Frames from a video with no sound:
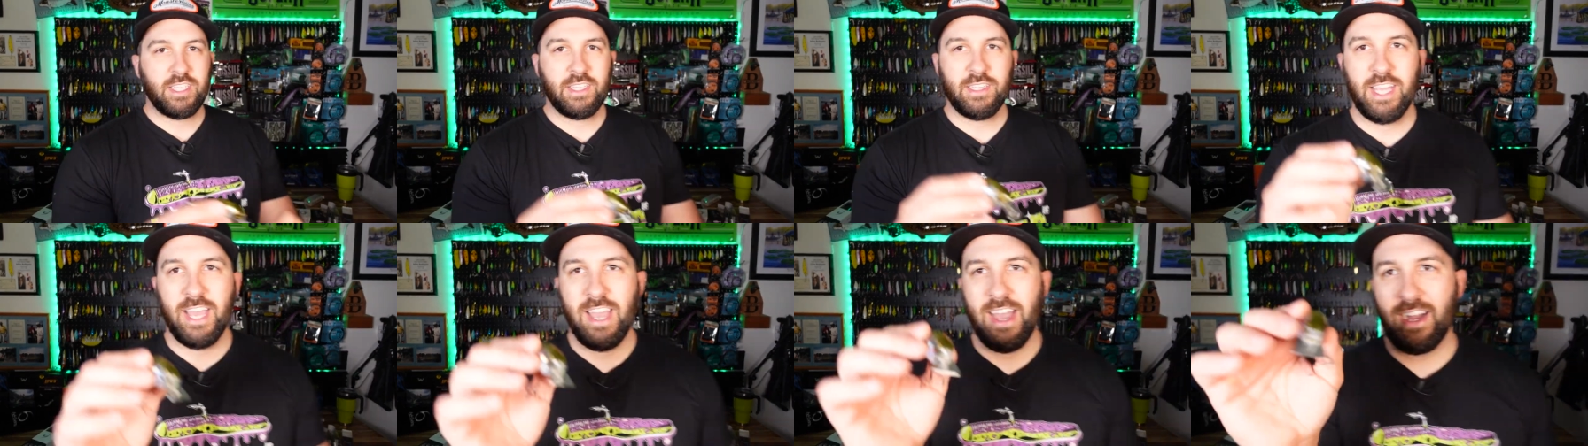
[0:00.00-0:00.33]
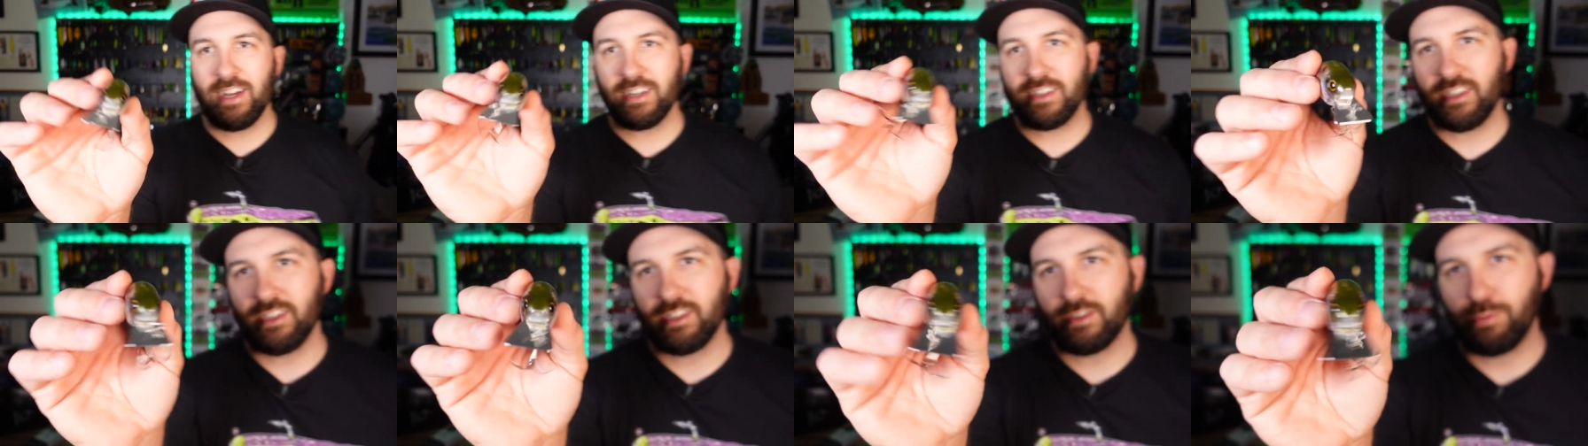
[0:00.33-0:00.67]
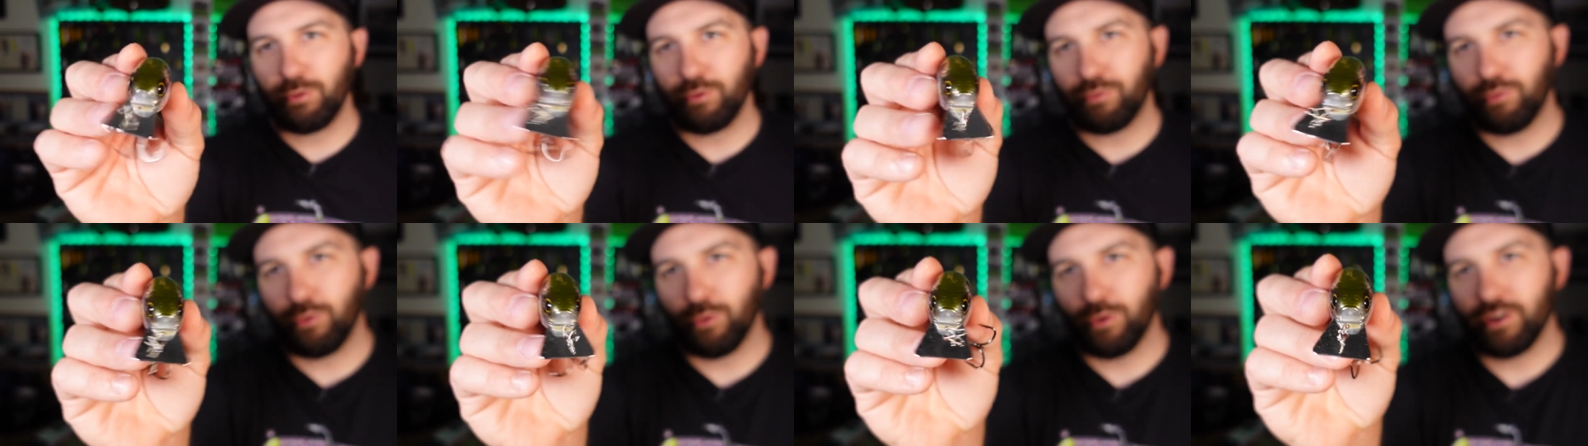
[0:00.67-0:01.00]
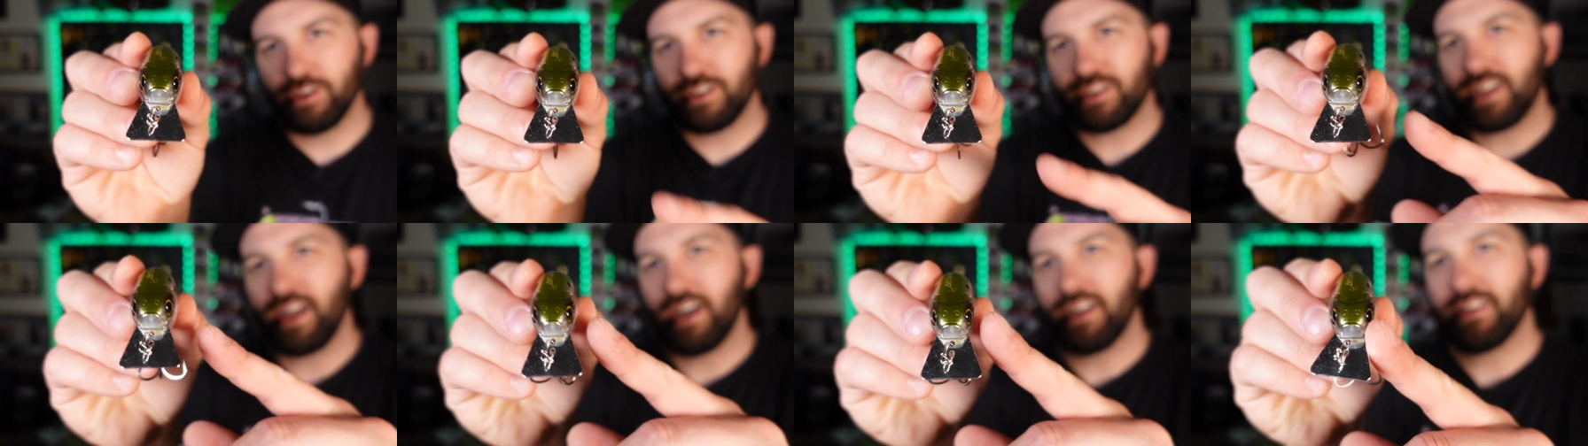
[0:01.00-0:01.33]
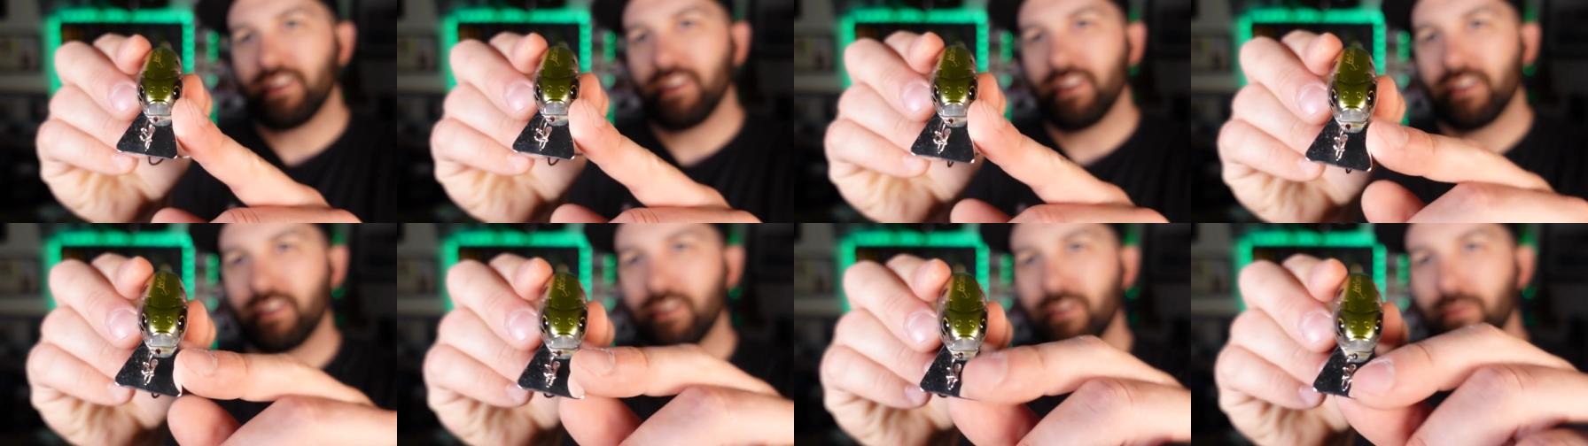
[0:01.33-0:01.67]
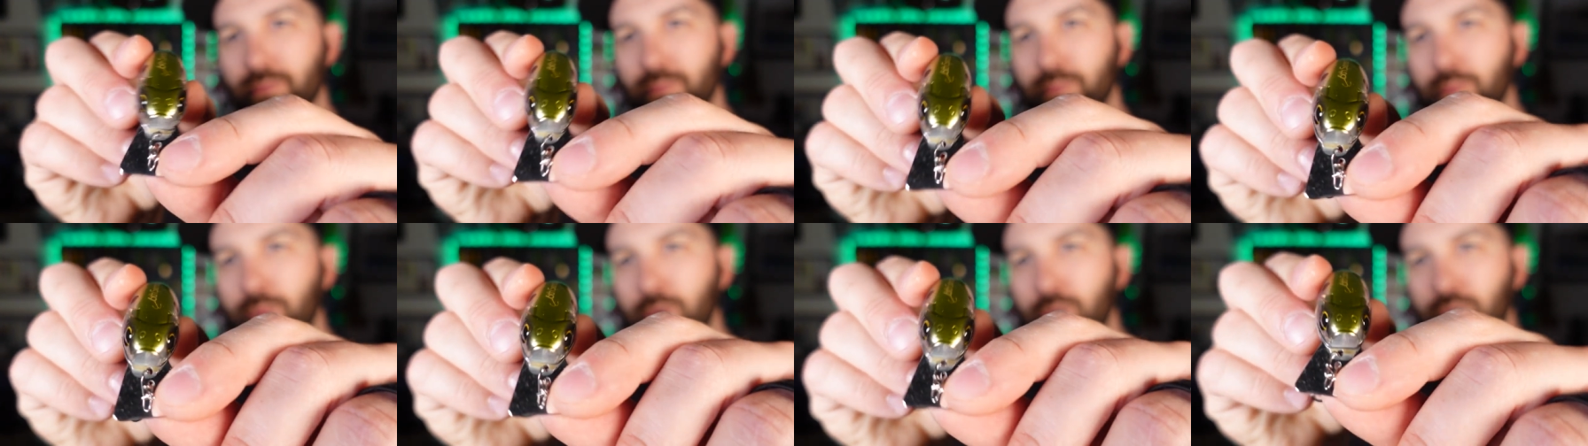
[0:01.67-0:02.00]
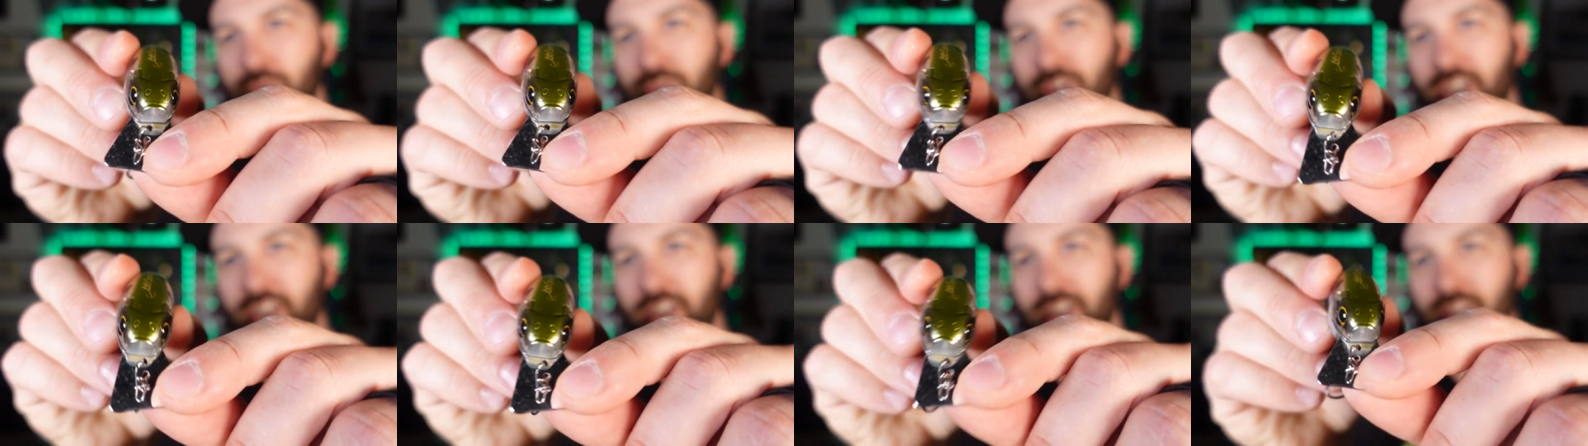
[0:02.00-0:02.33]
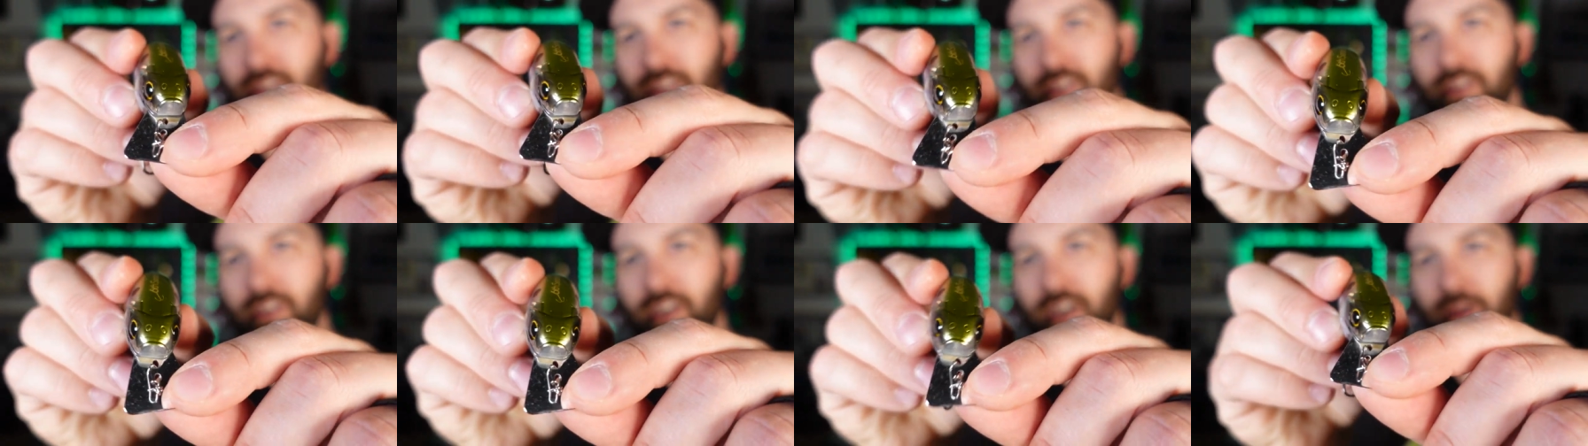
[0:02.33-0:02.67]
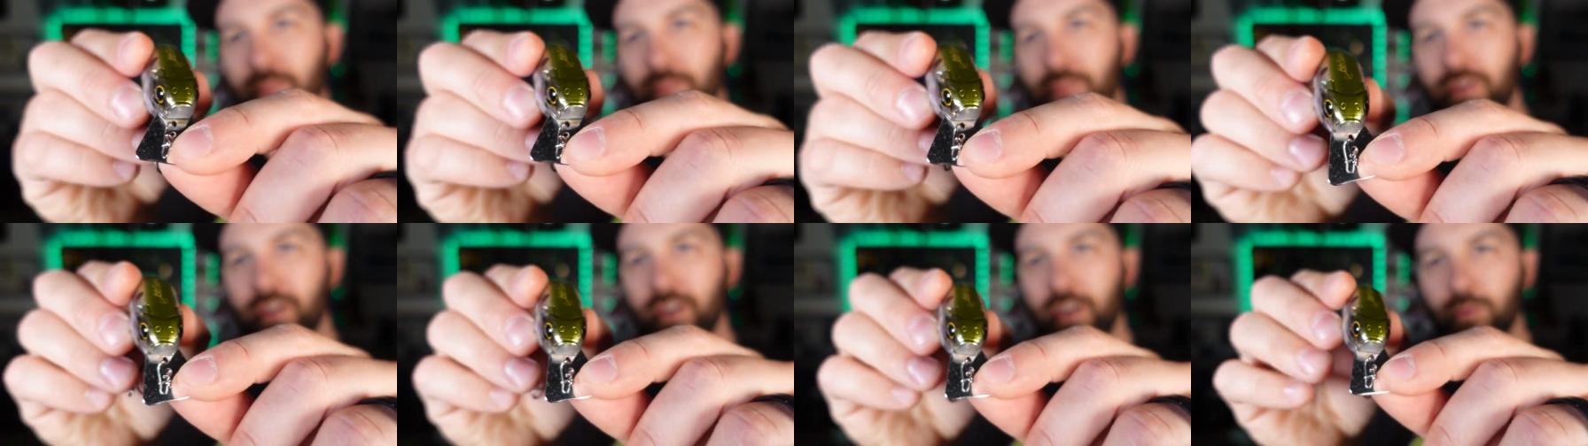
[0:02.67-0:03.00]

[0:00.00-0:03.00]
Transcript: seen the Axis before. It's got this moving lip.